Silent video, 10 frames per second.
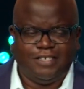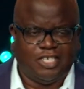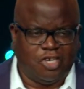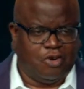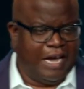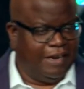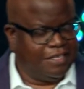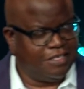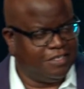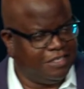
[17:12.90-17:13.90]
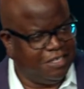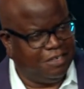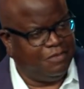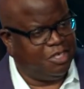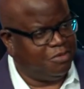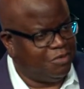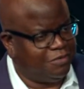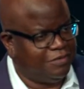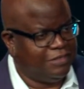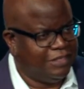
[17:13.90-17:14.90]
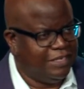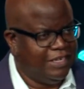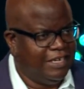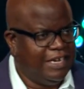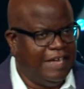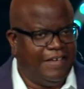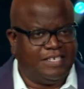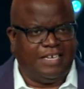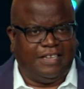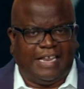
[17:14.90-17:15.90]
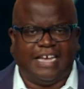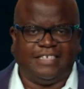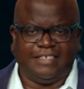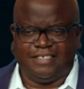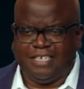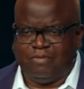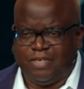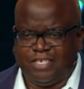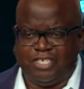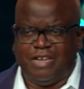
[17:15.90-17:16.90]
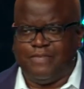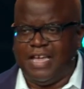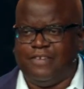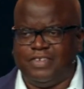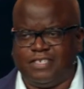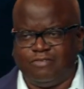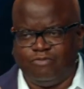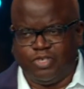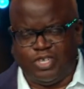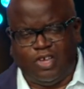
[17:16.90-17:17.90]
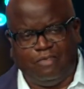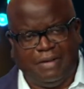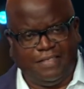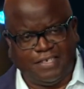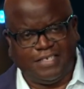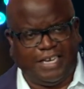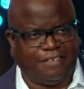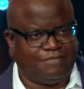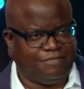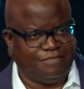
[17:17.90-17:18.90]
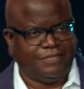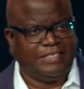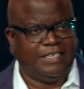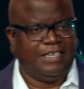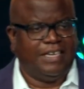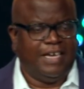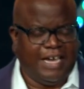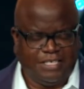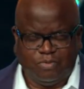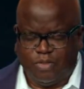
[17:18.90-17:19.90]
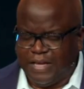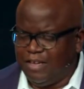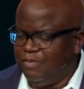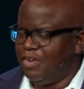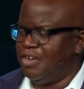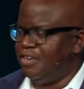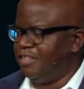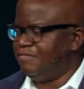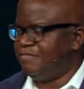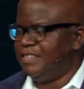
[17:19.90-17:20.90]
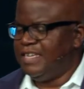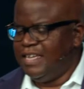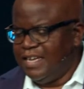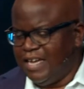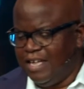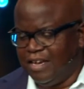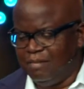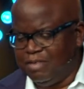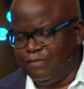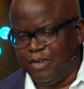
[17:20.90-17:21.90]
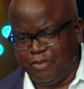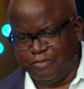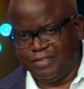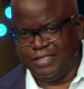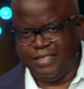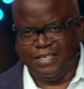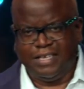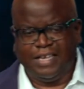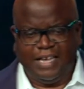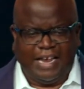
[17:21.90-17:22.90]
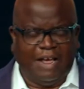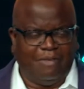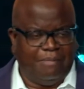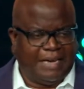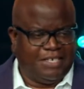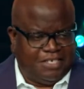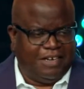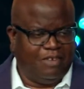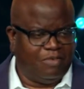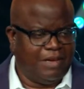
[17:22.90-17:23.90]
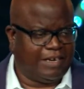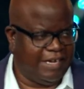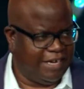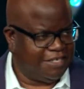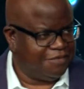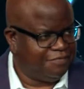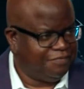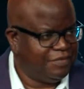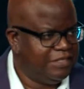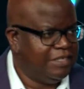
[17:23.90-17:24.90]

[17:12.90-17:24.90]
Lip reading: So I listened to this individual, and they said, the last thing they said was, is you have to have this resolved by this date. I said, well, thank you for calling. I hung up the phone, and I went back to studying for my class.